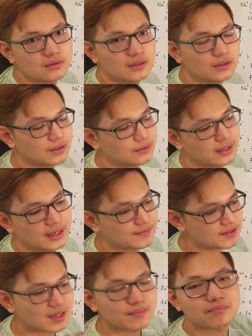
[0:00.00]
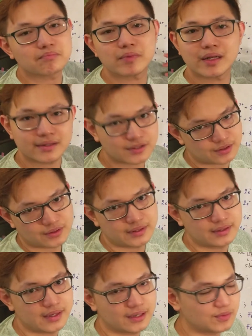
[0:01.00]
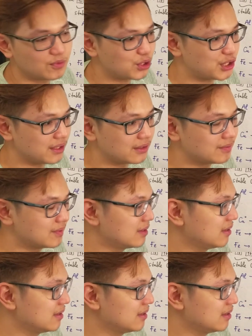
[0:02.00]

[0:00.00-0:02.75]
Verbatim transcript: You know, they have some electron in the outermost shell.